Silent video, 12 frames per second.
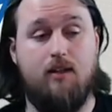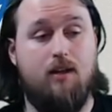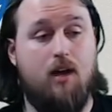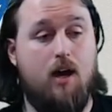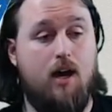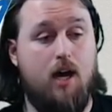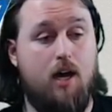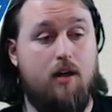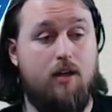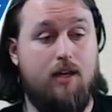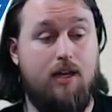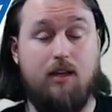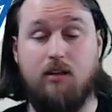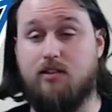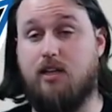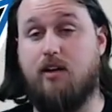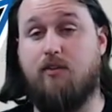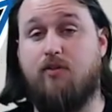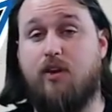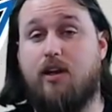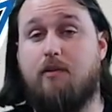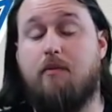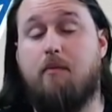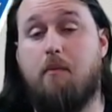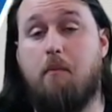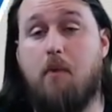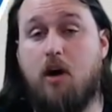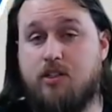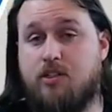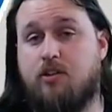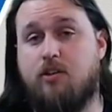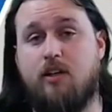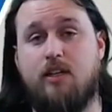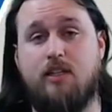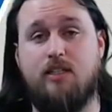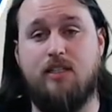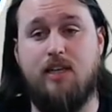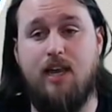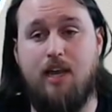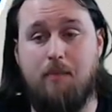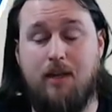Uh, he looks like a freaking monster in this game,